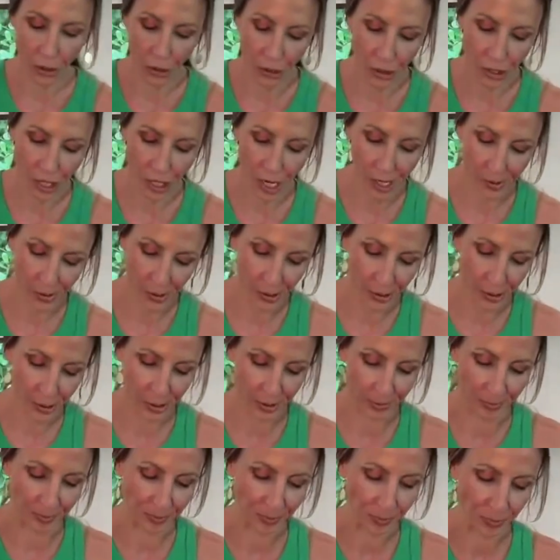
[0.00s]
just take this,
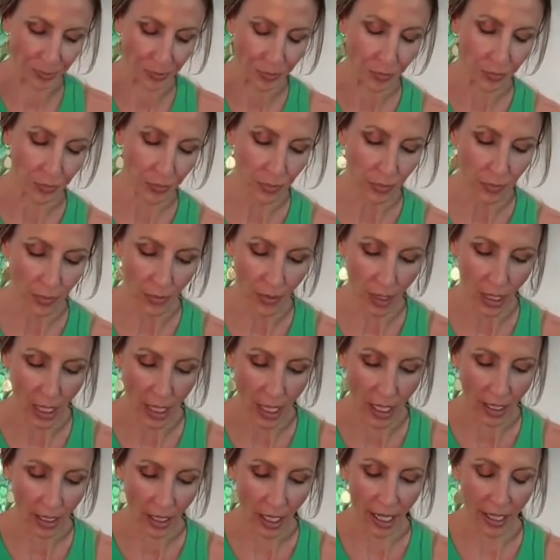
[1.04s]

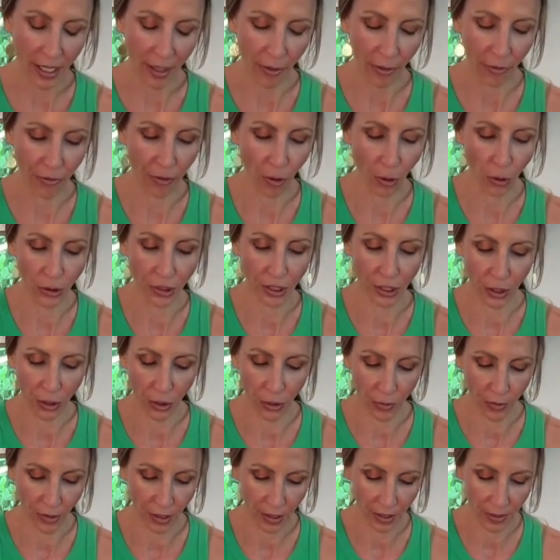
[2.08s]
kind of fold it
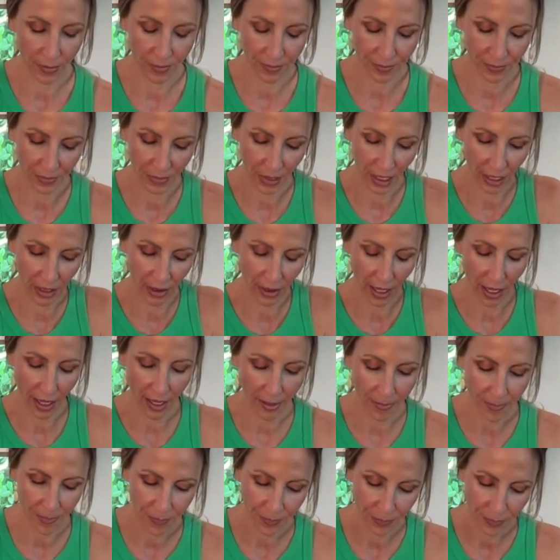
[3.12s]
over like
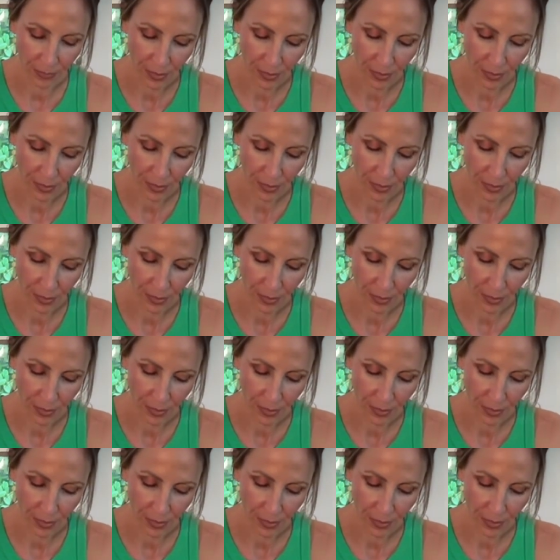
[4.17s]
that.